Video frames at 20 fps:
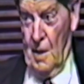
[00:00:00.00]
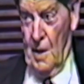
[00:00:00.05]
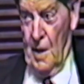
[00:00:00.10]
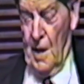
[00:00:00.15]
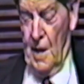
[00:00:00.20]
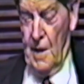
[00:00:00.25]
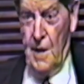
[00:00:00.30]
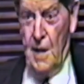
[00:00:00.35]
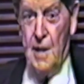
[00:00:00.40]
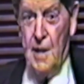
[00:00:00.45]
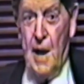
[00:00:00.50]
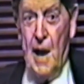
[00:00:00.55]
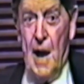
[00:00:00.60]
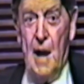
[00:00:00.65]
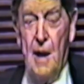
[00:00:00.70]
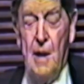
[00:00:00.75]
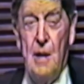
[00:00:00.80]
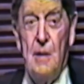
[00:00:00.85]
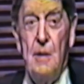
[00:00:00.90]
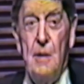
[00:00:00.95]
I did
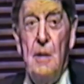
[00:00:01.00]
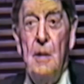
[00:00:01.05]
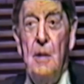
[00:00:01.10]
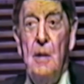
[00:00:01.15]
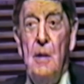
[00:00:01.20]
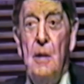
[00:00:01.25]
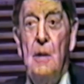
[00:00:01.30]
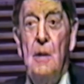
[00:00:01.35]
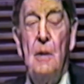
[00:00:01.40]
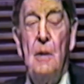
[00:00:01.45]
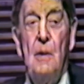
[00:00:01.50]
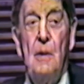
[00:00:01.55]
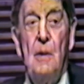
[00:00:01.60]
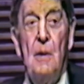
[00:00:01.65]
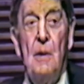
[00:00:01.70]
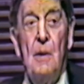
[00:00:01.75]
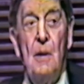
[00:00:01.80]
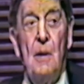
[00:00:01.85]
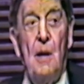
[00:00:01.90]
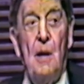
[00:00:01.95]
that,
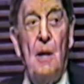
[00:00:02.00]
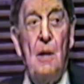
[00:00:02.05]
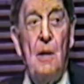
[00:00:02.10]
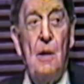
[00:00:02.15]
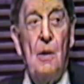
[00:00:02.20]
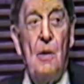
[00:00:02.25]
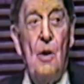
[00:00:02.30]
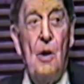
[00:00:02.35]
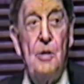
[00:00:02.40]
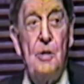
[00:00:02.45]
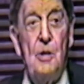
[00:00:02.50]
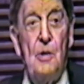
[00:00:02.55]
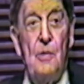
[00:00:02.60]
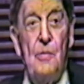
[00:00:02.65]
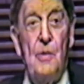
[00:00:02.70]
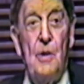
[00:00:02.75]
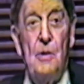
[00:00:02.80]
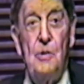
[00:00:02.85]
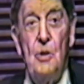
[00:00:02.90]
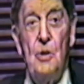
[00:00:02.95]
and in the course of
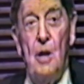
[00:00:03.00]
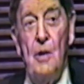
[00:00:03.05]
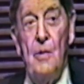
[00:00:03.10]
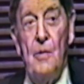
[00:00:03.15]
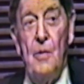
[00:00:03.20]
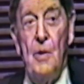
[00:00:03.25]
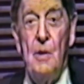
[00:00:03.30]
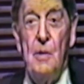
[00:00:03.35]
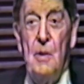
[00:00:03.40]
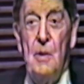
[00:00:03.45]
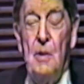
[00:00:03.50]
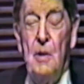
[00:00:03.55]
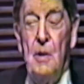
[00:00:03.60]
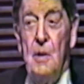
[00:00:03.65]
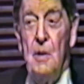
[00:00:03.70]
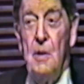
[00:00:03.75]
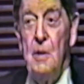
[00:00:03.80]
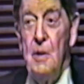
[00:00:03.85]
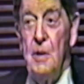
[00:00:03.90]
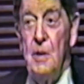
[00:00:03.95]
a sort of a
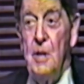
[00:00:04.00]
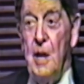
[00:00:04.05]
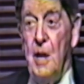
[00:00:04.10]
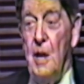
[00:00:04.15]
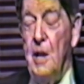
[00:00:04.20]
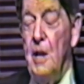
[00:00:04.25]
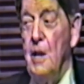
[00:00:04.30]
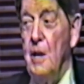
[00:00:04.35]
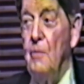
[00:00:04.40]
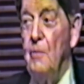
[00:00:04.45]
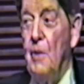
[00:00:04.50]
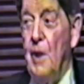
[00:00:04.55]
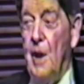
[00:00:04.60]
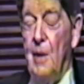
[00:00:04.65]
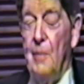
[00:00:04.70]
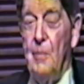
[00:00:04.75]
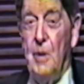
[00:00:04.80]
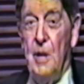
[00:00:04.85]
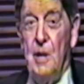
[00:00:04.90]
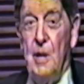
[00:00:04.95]
kidding and
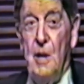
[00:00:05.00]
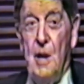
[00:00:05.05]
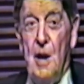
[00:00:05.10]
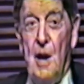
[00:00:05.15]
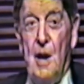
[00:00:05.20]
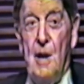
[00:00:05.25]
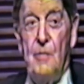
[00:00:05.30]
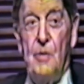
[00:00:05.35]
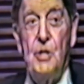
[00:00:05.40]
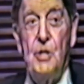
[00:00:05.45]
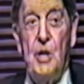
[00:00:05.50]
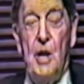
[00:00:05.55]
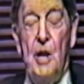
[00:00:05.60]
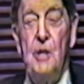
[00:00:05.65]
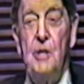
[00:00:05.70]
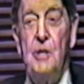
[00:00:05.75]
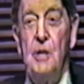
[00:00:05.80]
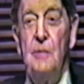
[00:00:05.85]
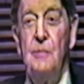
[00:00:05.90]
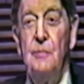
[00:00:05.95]
rambling
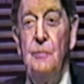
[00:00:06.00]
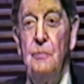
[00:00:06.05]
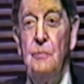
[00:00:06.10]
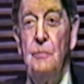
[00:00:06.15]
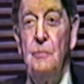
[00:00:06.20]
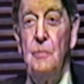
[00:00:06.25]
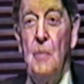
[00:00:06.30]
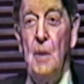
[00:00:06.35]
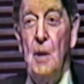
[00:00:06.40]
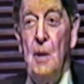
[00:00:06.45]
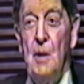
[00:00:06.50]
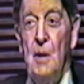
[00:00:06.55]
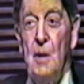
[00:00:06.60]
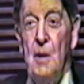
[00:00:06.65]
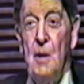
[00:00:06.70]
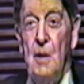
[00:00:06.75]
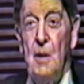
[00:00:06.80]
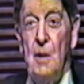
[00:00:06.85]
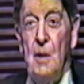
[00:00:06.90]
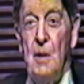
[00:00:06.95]
conversation,
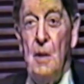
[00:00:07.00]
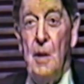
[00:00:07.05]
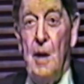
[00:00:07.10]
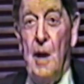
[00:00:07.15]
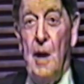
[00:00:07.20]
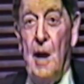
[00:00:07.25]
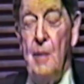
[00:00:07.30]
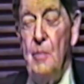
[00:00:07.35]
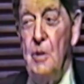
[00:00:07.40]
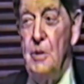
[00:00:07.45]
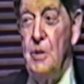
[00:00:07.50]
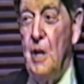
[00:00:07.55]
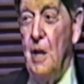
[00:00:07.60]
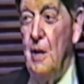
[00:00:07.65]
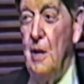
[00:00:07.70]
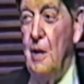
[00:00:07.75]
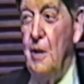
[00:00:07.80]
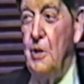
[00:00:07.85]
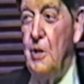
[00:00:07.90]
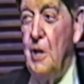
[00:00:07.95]
the Admiral
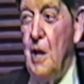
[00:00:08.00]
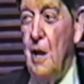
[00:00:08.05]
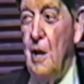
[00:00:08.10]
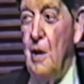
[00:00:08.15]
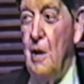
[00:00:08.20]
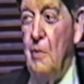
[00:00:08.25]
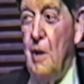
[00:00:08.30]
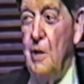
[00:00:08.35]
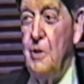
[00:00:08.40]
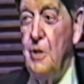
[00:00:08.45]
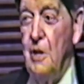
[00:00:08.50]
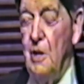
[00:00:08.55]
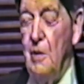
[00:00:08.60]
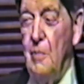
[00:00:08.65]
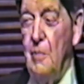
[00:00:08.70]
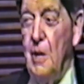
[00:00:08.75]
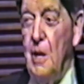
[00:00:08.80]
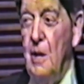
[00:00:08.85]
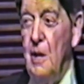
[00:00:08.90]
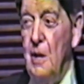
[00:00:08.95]
suddenly shot a question at
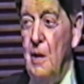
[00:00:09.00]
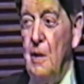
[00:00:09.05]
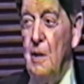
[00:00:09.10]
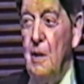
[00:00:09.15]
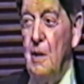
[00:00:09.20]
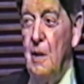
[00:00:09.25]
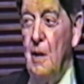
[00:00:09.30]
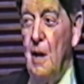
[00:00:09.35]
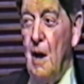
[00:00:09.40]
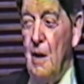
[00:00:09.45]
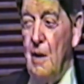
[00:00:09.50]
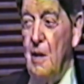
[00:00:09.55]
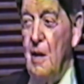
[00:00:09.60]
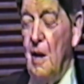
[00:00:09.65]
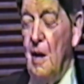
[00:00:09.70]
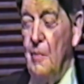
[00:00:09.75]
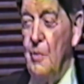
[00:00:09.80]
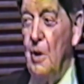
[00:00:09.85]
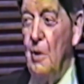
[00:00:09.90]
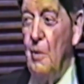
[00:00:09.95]
me, how
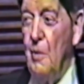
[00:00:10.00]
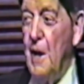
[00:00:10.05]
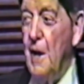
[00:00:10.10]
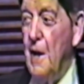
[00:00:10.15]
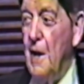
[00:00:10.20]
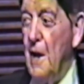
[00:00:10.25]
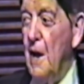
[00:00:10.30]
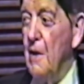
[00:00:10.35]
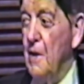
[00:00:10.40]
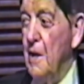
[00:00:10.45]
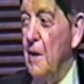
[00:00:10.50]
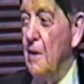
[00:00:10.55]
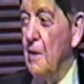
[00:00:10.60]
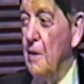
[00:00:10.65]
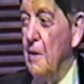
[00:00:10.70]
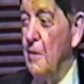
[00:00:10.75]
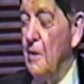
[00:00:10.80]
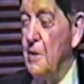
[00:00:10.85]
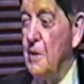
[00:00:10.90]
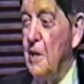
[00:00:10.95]
come you're way down here
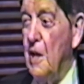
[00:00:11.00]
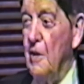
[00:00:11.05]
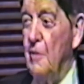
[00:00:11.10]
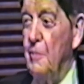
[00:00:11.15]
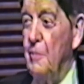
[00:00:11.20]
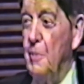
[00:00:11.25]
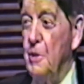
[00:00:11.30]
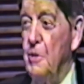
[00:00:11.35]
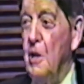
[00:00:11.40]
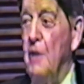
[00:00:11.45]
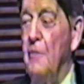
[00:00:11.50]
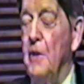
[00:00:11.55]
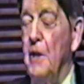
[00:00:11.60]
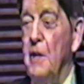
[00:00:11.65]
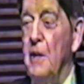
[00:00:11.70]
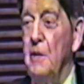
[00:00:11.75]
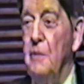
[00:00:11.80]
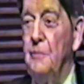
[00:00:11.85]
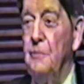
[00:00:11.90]
in the South Pacific?